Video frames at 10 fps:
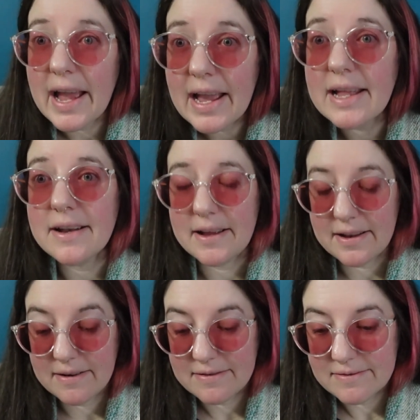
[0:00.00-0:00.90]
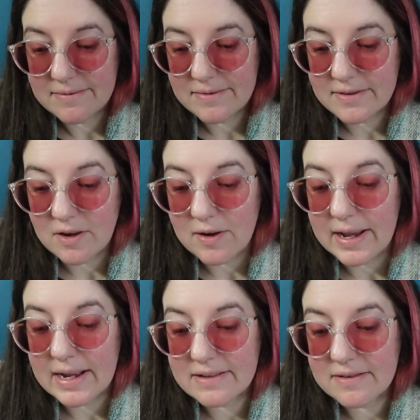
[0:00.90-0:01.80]
Hated it. So
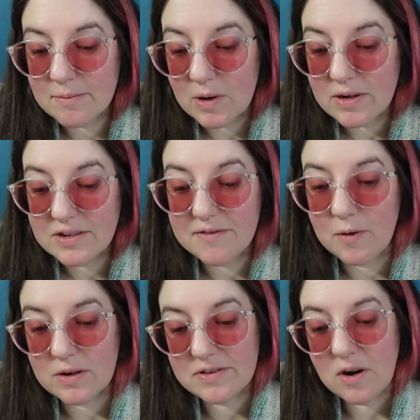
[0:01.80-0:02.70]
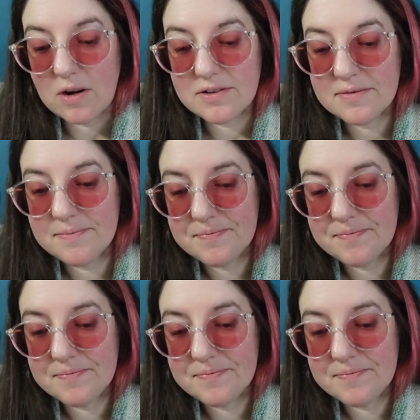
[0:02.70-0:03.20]
it gets demoted to 4 stars.